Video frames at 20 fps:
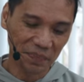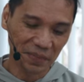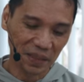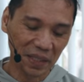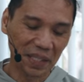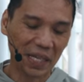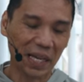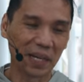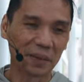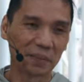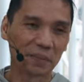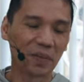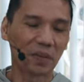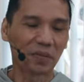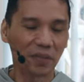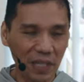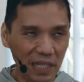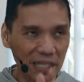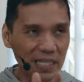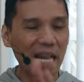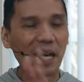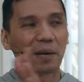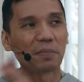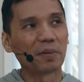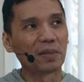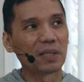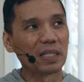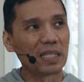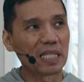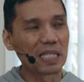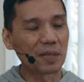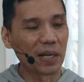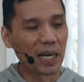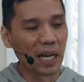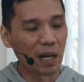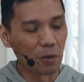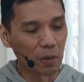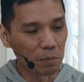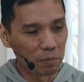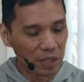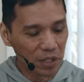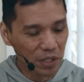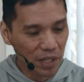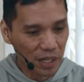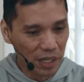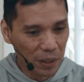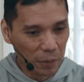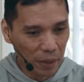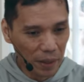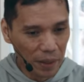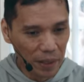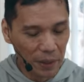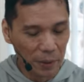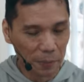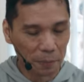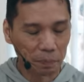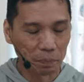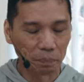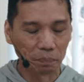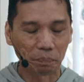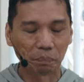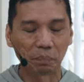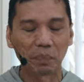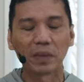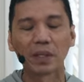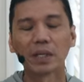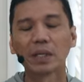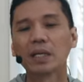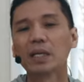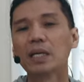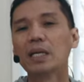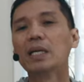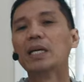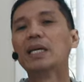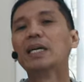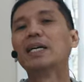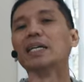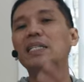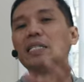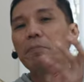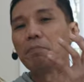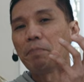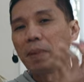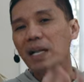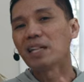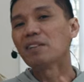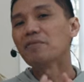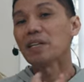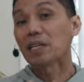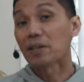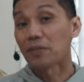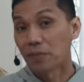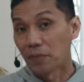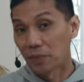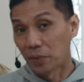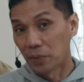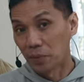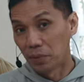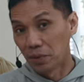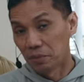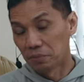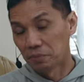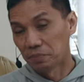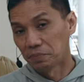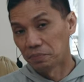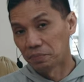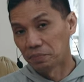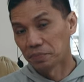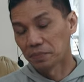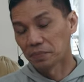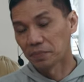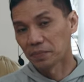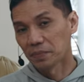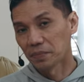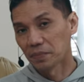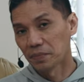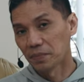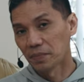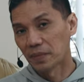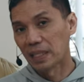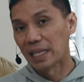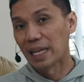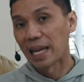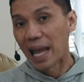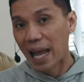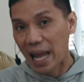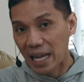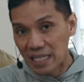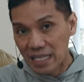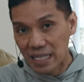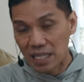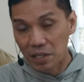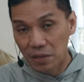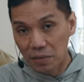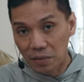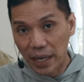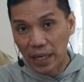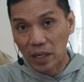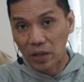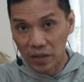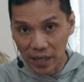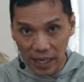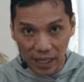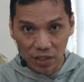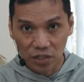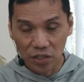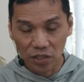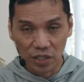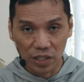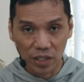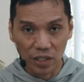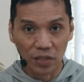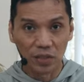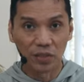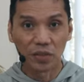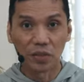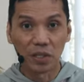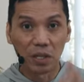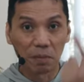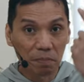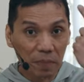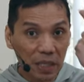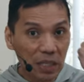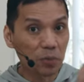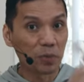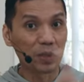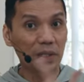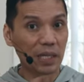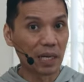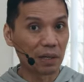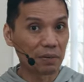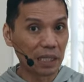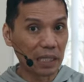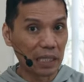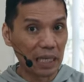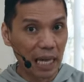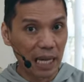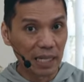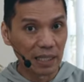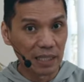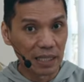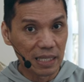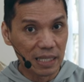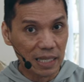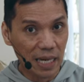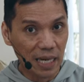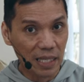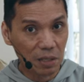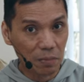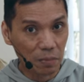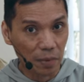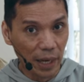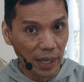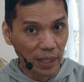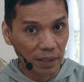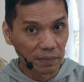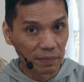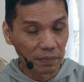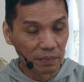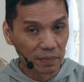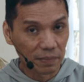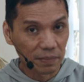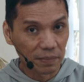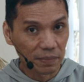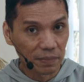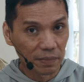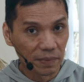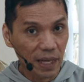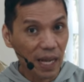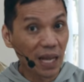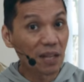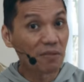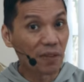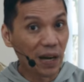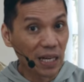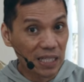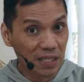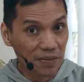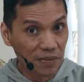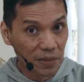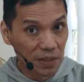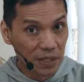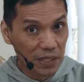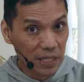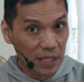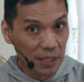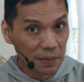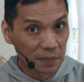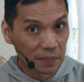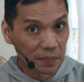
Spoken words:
Okay, for example, this one I will be sharing with you. The pelvic floor has a direct connection to the pituitary gland inside the brain, and vice versa.